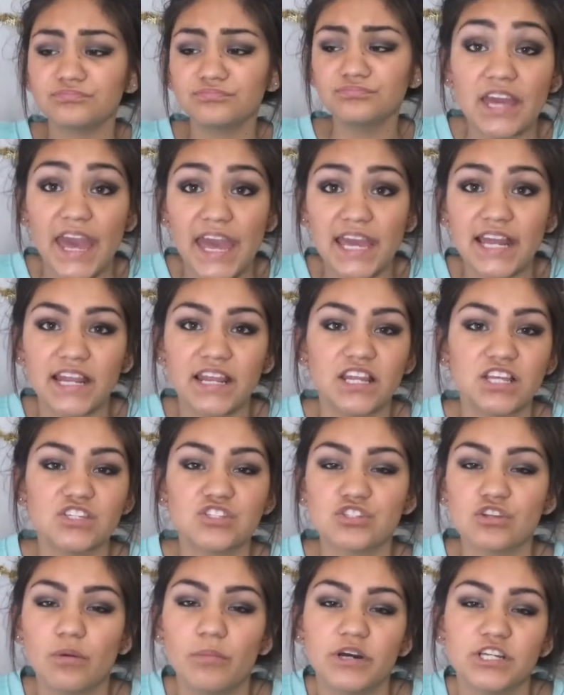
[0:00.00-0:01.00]
He hated it
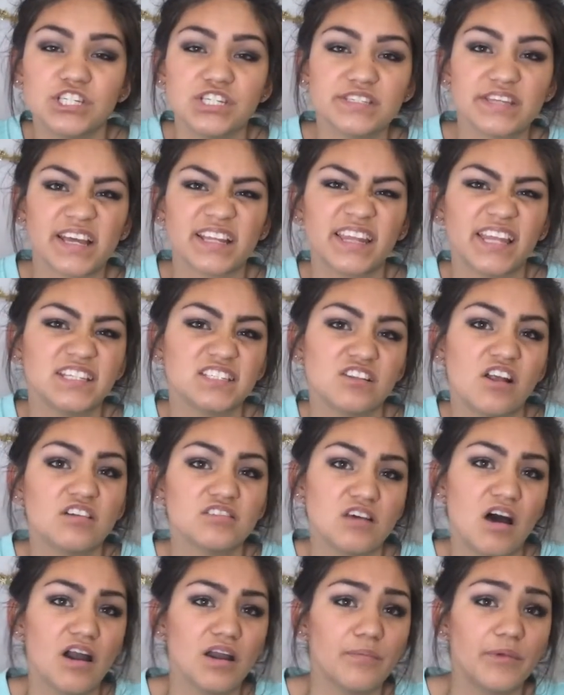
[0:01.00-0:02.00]
so much. He's like, let's
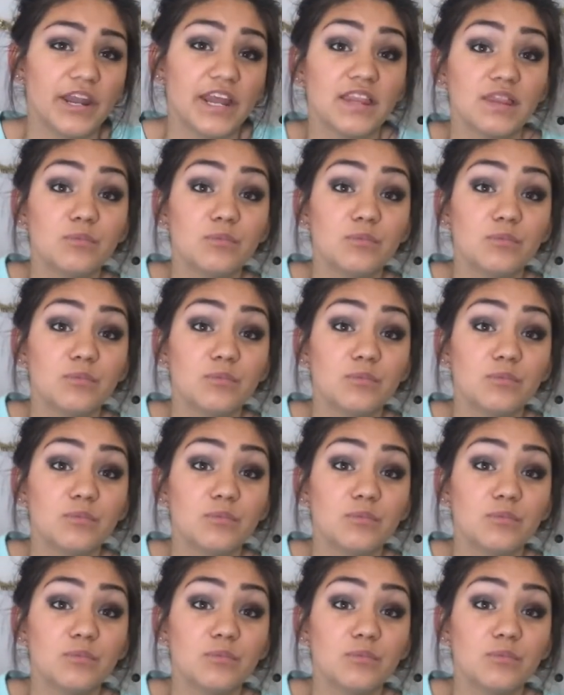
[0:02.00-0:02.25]
not talk about it.